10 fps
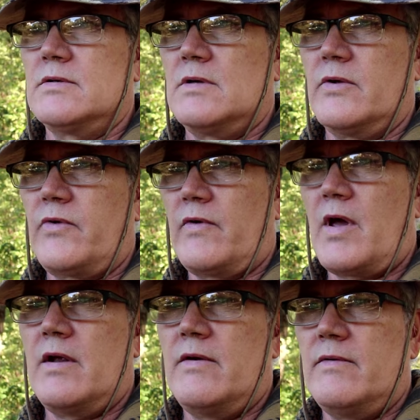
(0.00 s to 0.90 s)
Because I've
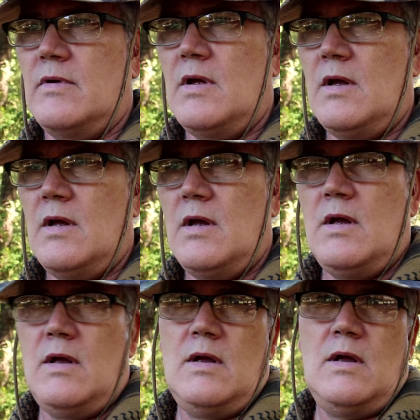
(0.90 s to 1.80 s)
got a
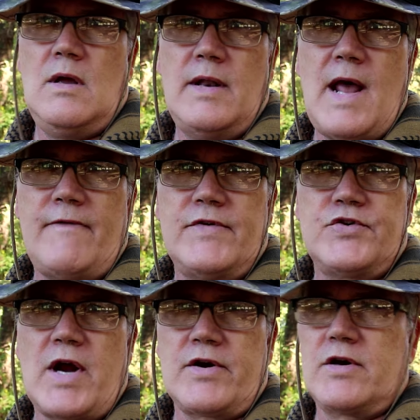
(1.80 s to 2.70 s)
an alpha
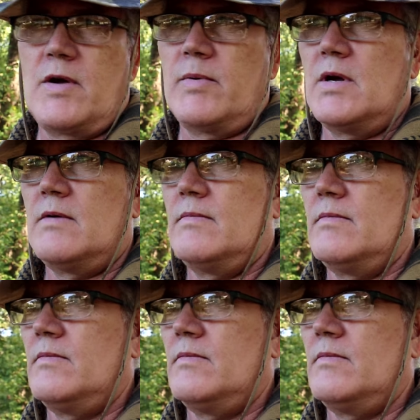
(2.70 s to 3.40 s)
tracker coming up